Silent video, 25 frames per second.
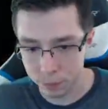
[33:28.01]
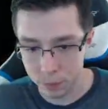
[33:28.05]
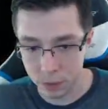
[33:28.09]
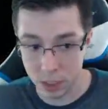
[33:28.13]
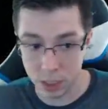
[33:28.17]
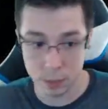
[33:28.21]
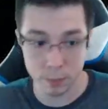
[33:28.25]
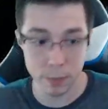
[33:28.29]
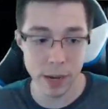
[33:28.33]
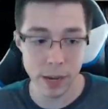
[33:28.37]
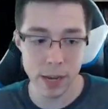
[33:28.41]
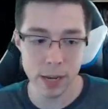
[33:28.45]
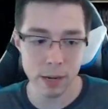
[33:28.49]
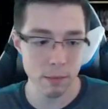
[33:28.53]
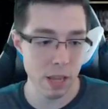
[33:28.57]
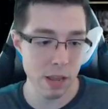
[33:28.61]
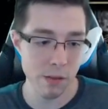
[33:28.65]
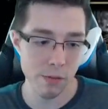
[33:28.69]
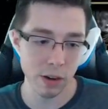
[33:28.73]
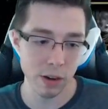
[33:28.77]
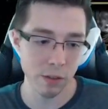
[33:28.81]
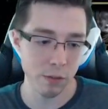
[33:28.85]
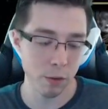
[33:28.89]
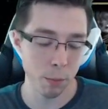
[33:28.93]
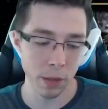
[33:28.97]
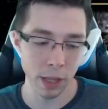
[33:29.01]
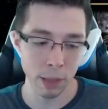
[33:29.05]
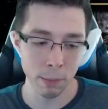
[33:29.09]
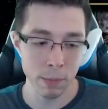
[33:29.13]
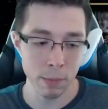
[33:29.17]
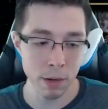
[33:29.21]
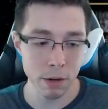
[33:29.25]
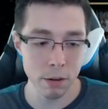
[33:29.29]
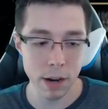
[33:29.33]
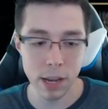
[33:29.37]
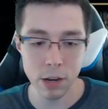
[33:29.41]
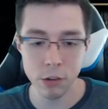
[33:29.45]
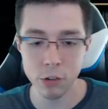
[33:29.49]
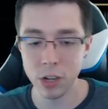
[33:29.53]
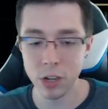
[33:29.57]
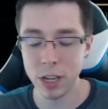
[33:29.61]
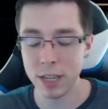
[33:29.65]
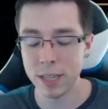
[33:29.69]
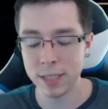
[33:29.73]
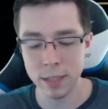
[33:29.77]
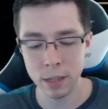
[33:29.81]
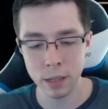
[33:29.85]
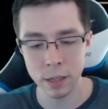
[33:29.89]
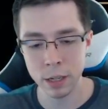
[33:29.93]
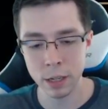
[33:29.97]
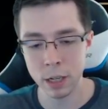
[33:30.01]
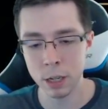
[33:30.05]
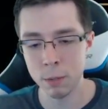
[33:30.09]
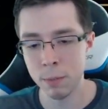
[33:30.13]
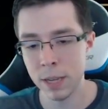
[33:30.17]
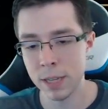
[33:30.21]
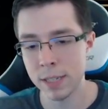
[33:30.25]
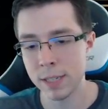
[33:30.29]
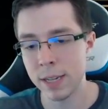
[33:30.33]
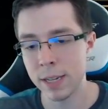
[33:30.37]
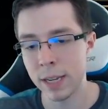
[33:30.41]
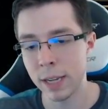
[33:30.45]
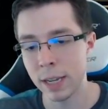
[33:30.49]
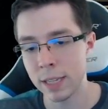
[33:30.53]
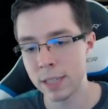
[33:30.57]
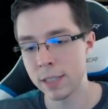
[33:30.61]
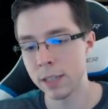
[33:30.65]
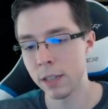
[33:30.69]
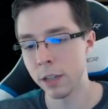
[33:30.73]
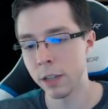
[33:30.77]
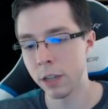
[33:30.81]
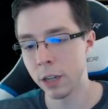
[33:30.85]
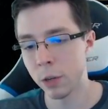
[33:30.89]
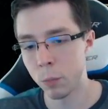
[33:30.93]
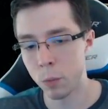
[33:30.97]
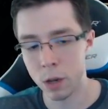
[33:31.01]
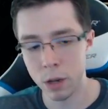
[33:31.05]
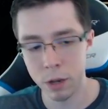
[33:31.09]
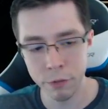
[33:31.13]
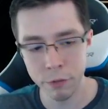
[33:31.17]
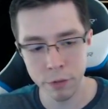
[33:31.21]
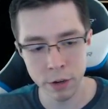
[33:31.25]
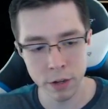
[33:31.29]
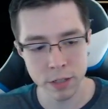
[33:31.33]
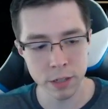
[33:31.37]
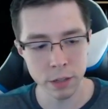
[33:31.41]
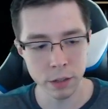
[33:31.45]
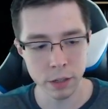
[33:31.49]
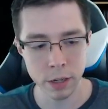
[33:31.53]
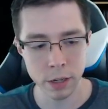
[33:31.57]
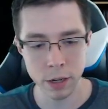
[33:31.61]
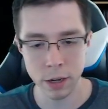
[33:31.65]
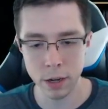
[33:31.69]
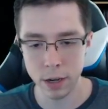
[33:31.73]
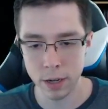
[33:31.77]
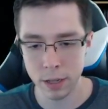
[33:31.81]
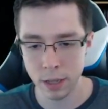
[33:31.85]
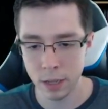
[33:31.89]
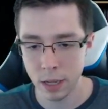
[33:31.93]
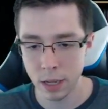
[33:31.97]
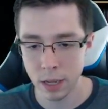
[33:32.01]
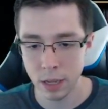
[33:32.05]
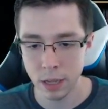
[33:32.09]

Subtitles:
Despite, even if you're playing mid-range, it's still a good beat stick, it's still a good wall, versatile card.